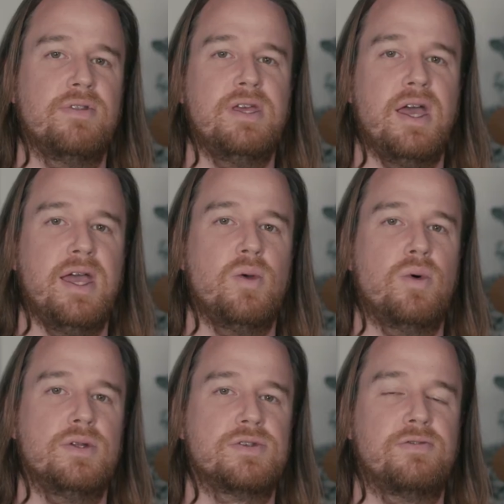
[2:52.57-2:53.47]
the
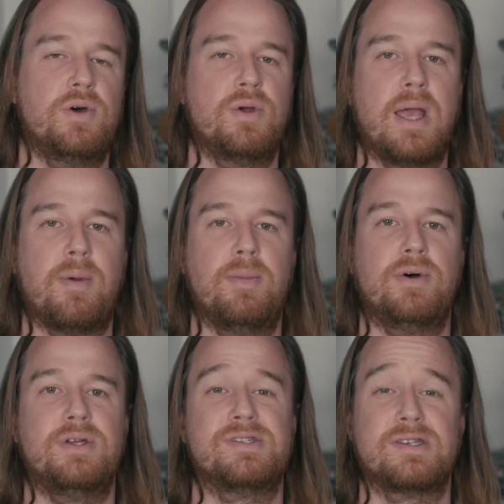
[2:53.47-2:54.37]
A1's photo
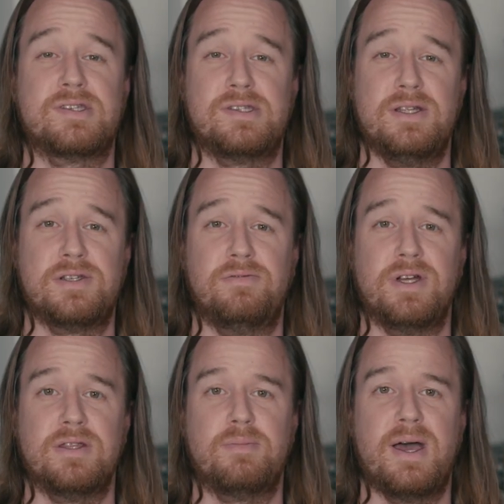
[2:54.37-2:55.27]
capabilities extensively
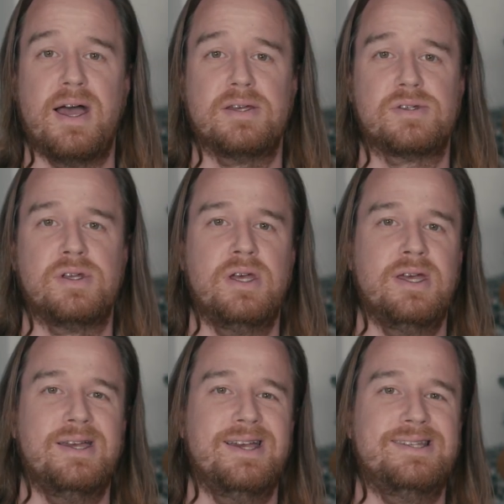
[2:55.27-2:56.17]
in the past.
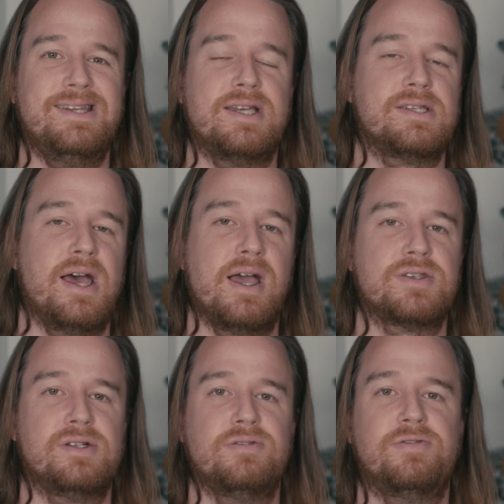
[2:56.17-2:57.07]
It takes
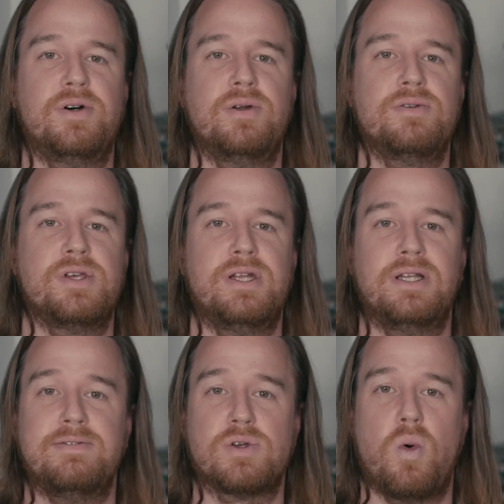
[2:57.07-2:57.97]
excellent photos, and it
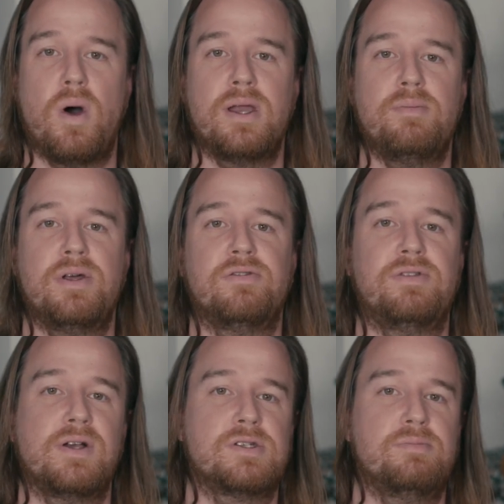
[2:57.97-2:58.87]
leaves quite a bit of
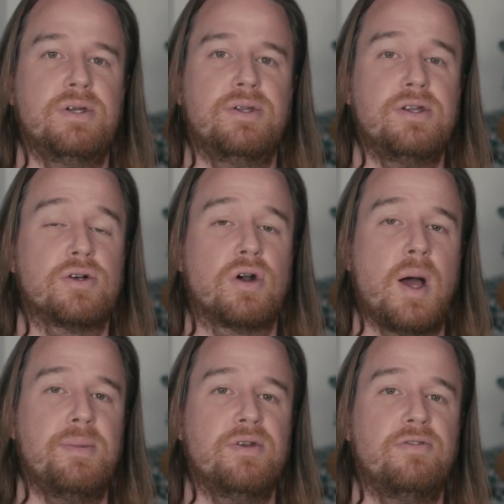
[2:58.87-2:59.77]
flexibility to
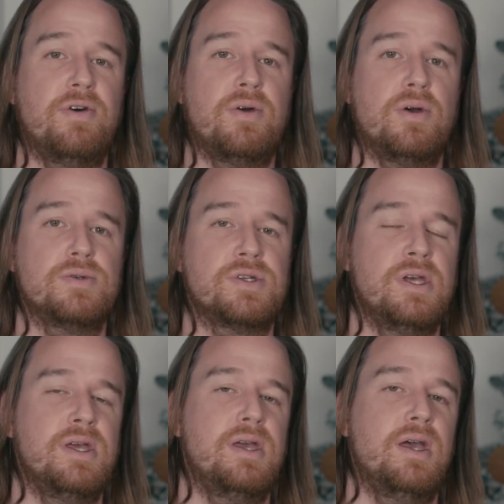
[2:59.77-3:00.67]
crop into photos
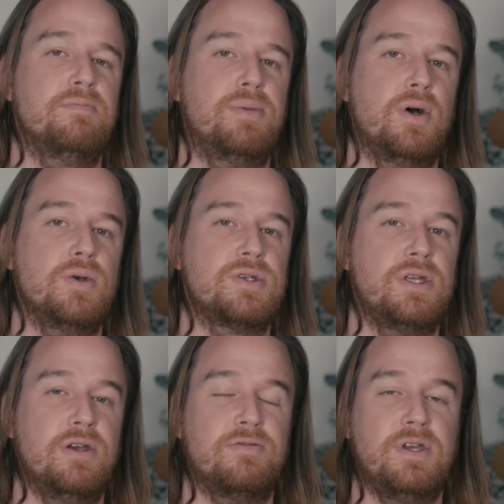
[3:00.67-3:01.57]
in post if